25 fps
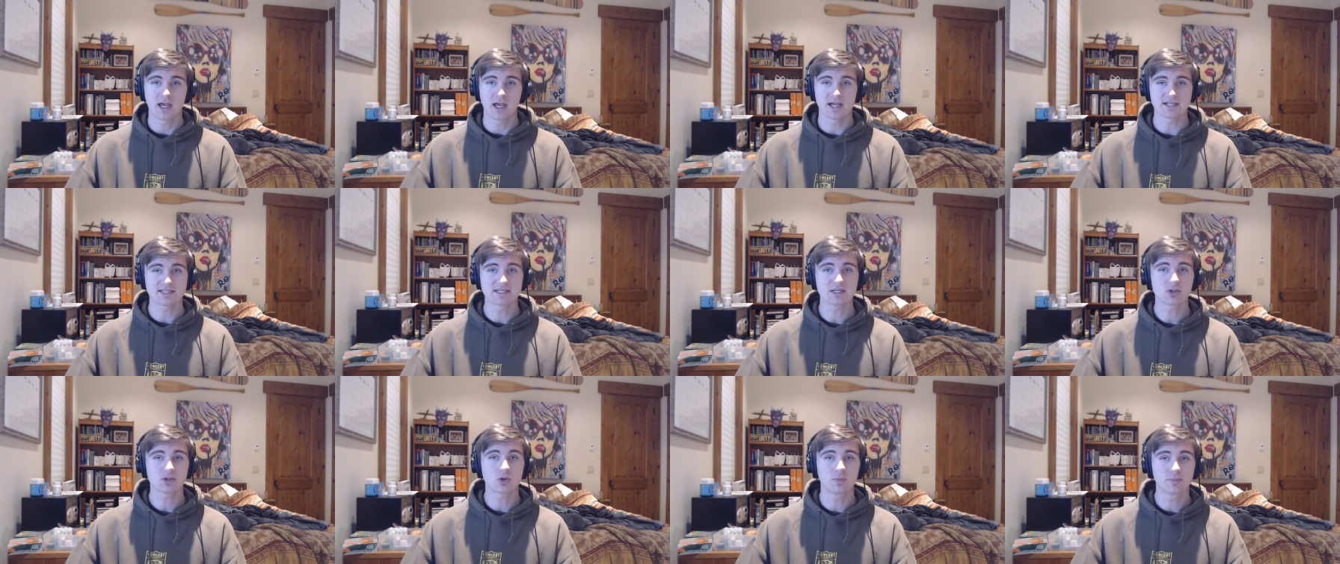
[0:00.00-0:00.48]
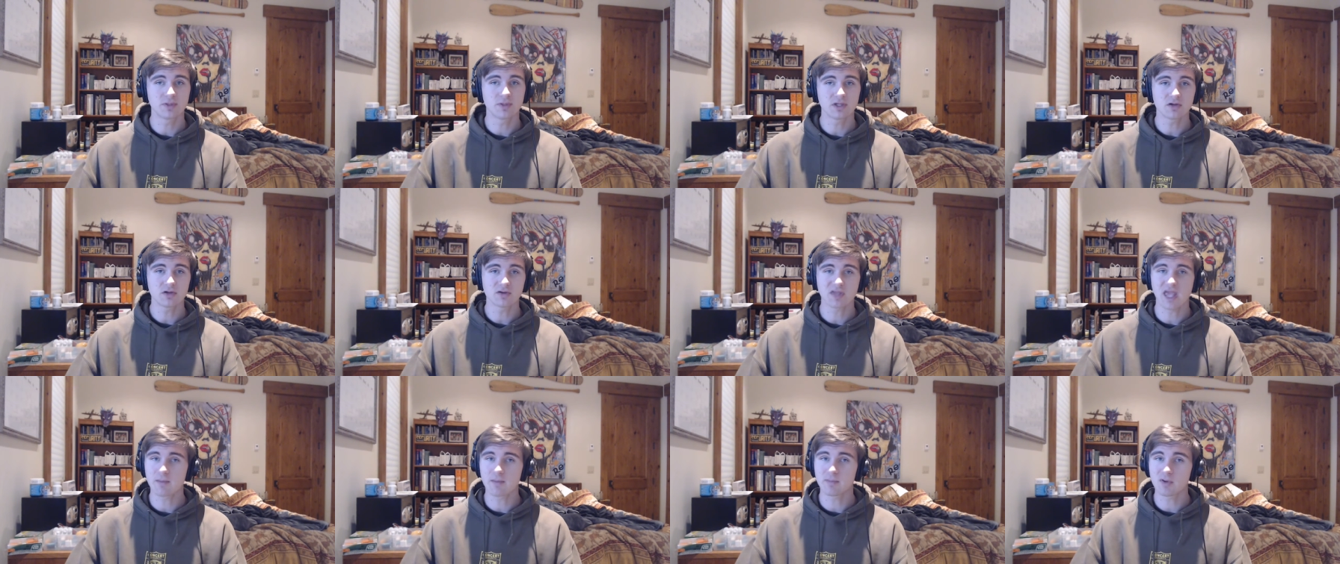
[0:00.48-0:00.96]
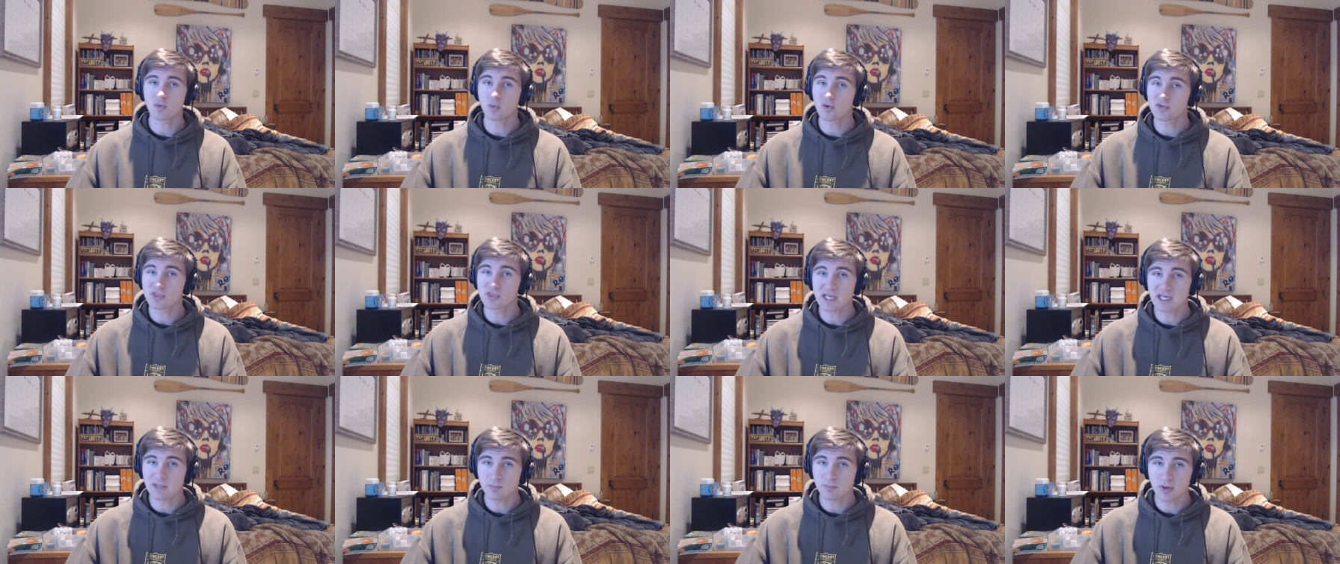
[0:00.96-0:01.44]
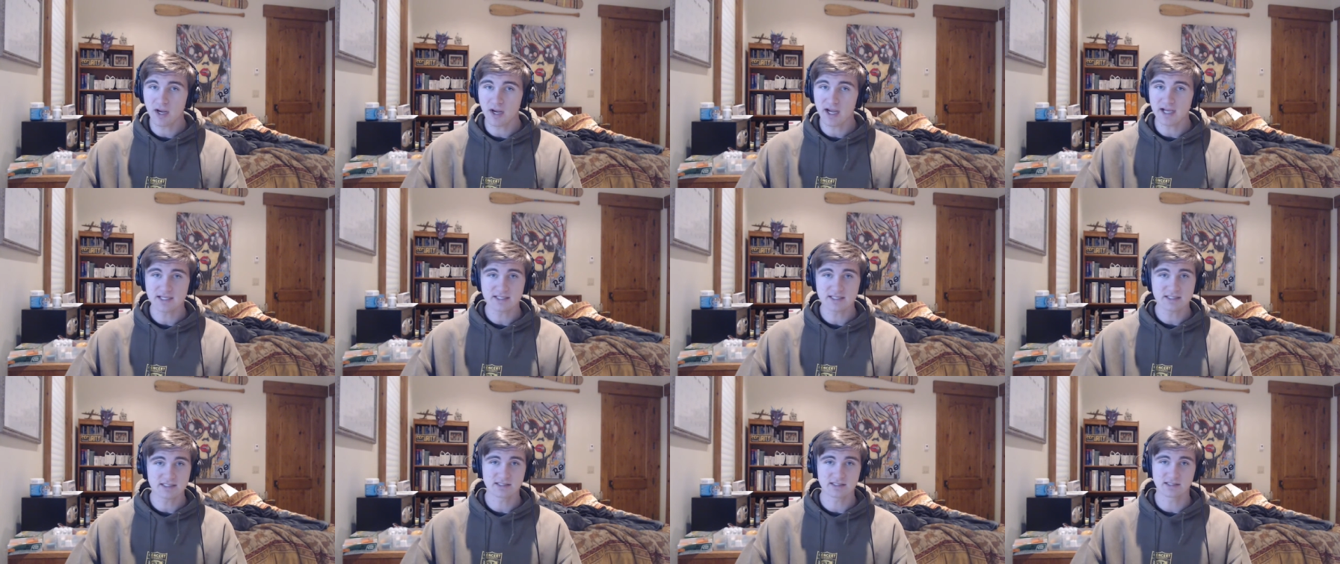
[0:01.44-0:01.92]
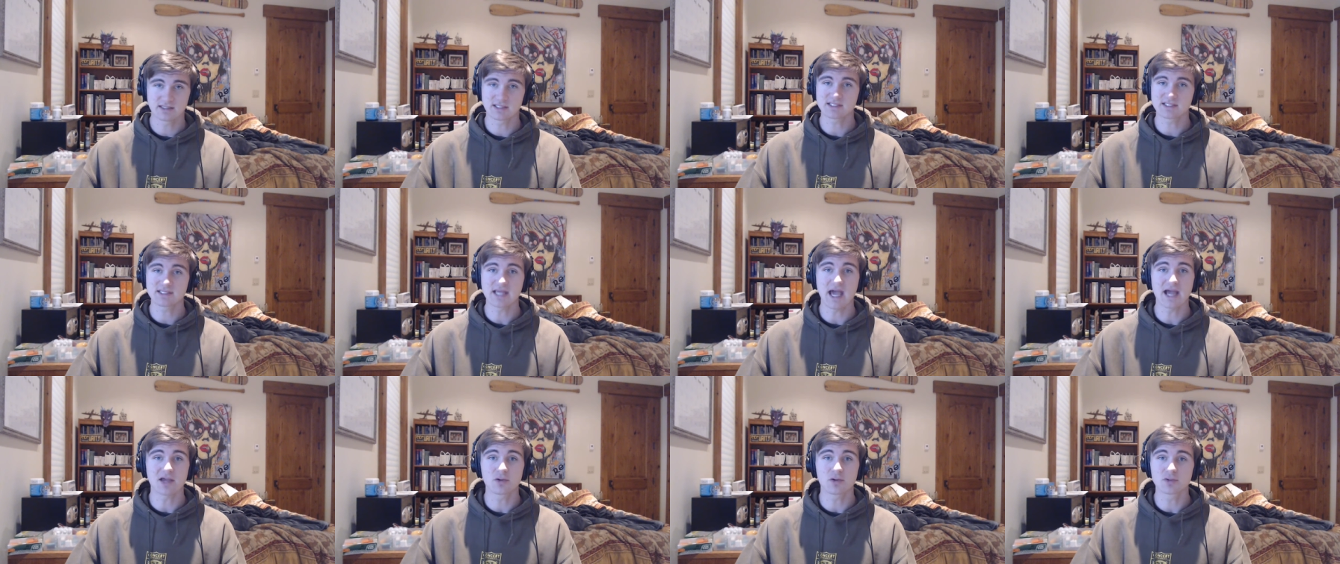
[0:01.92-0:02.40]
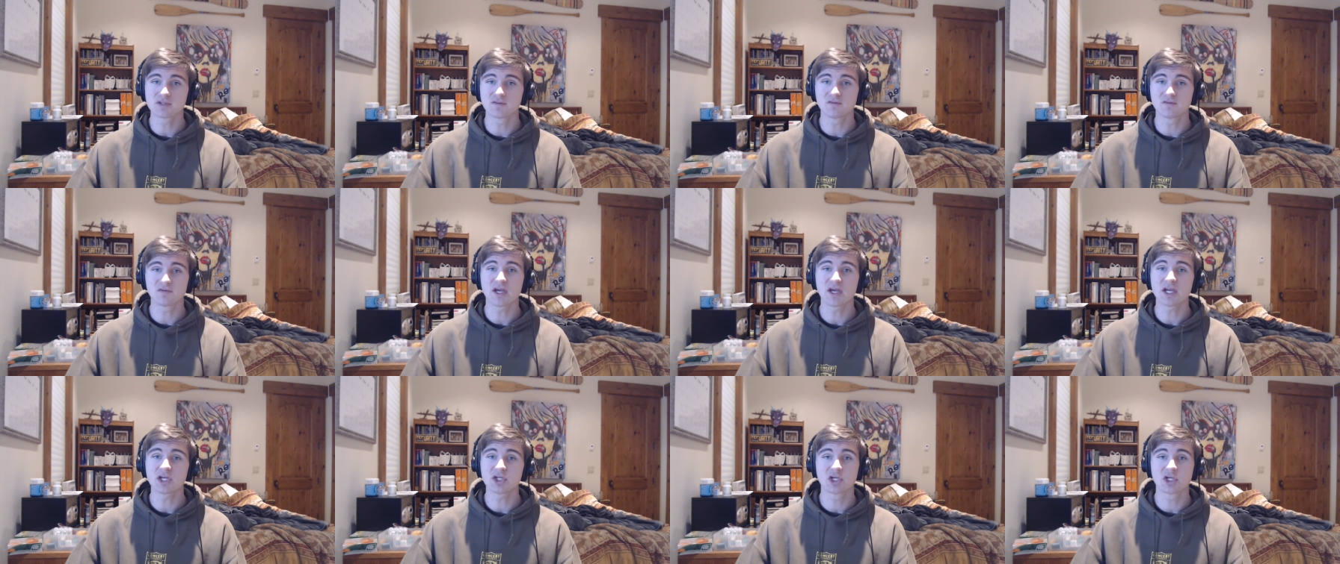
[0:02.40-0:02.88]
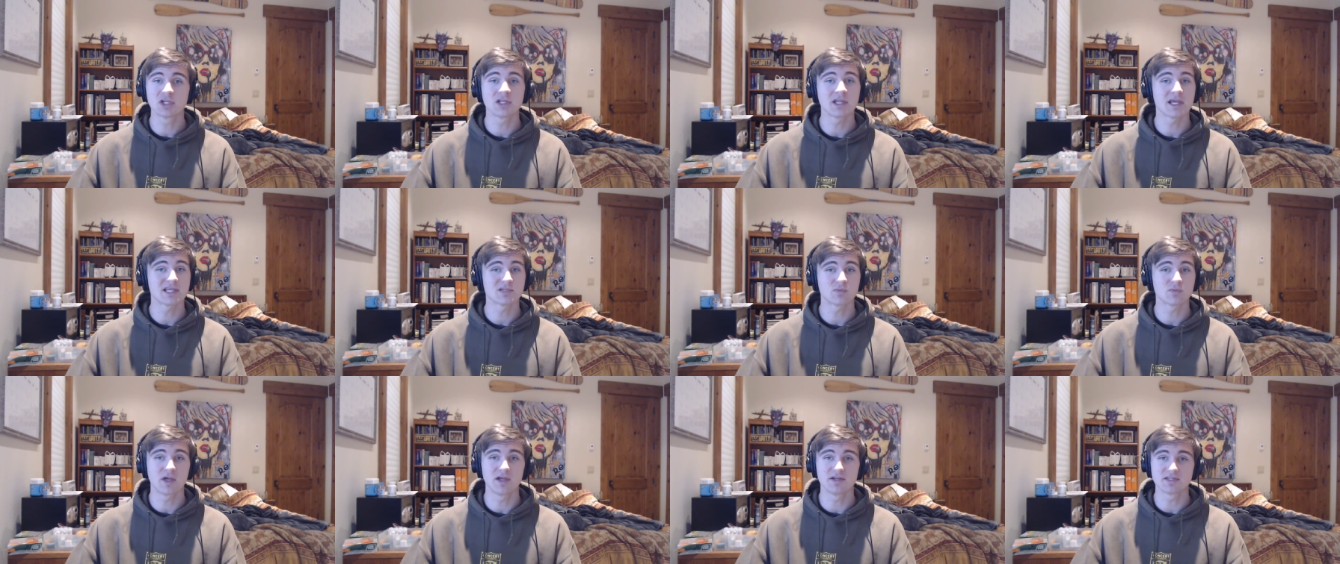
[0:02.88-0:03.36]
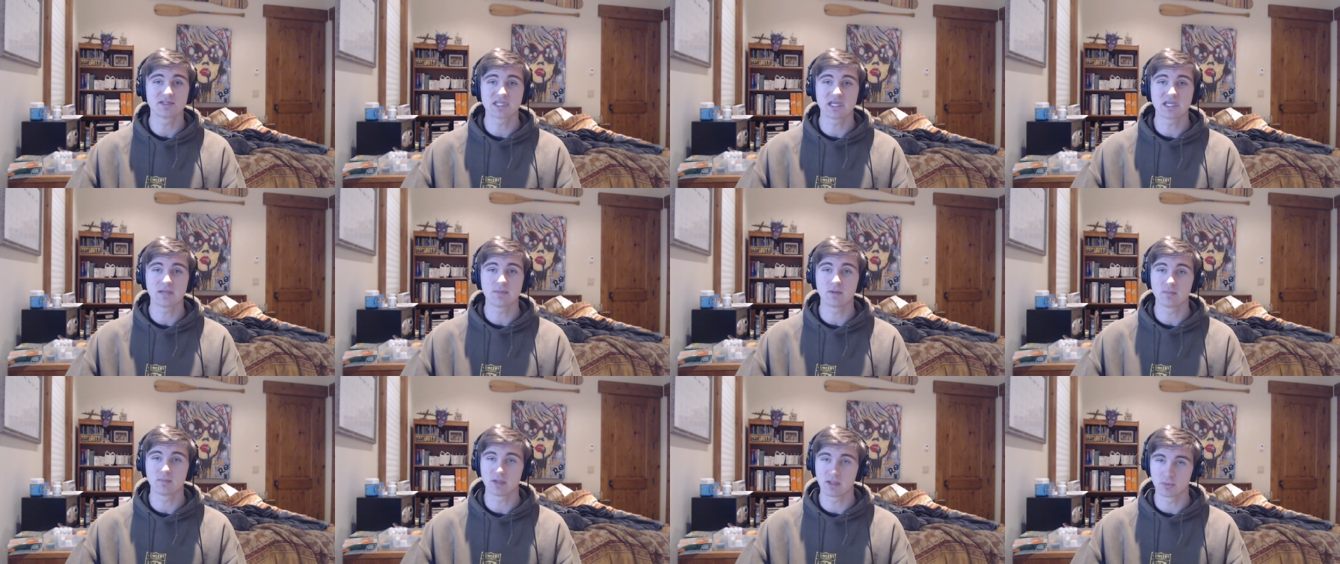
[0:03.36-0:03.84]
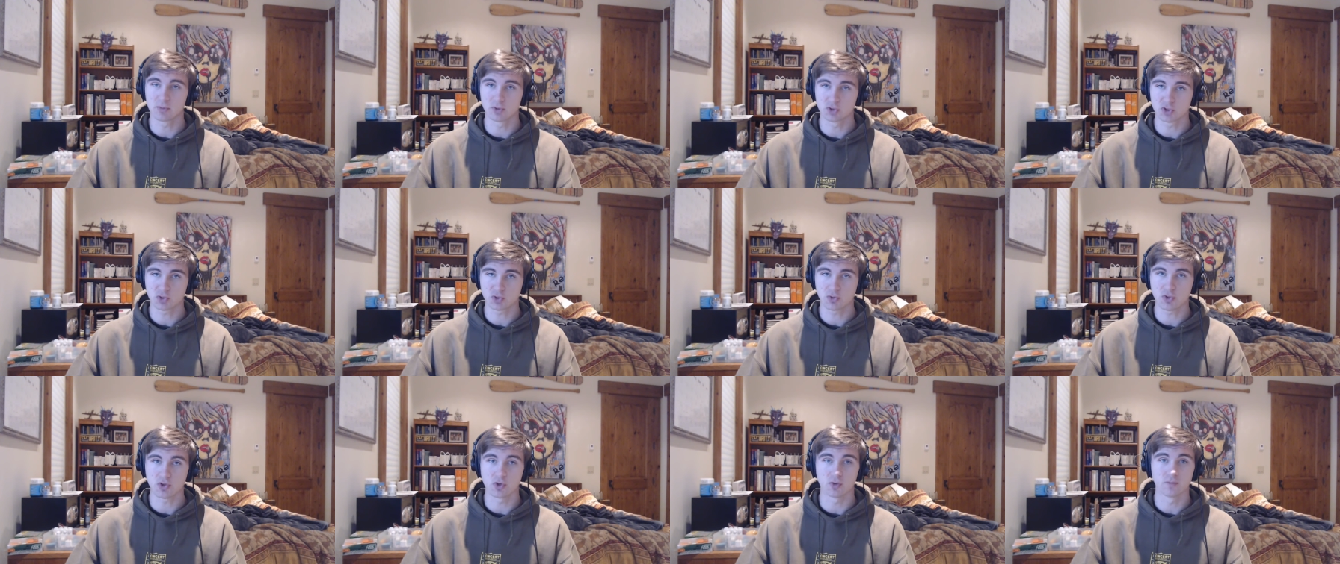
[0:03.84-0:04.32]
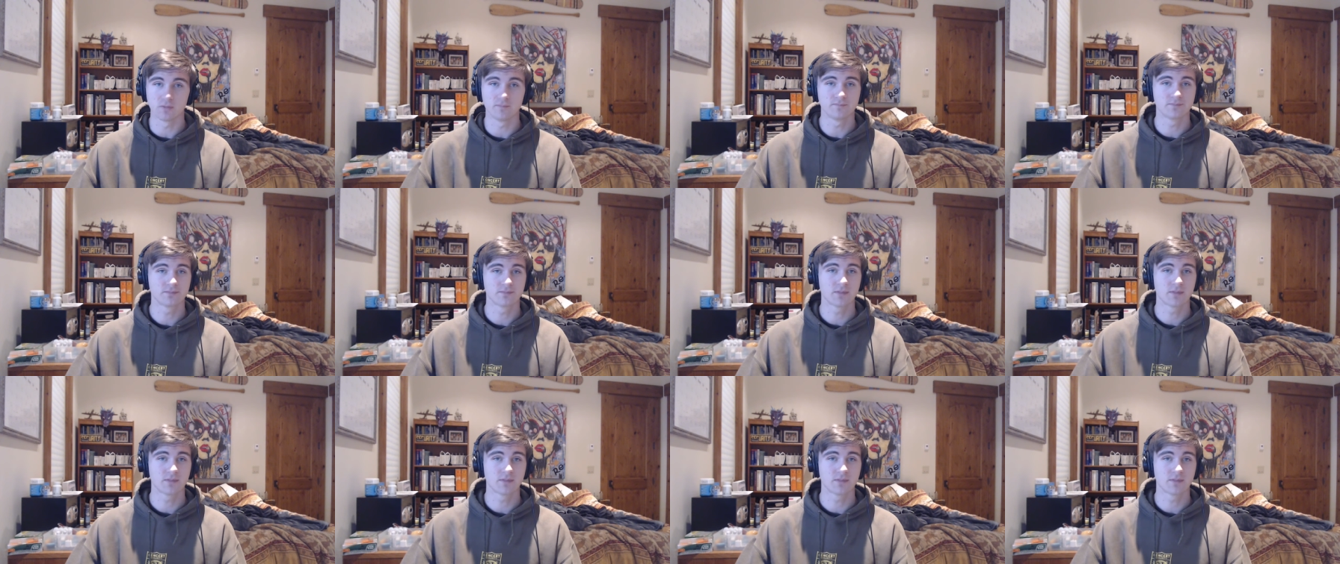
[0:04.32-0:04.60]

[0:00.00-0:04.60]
A single bill can't be worth any price, and this tackles inflation as well as keeping people true.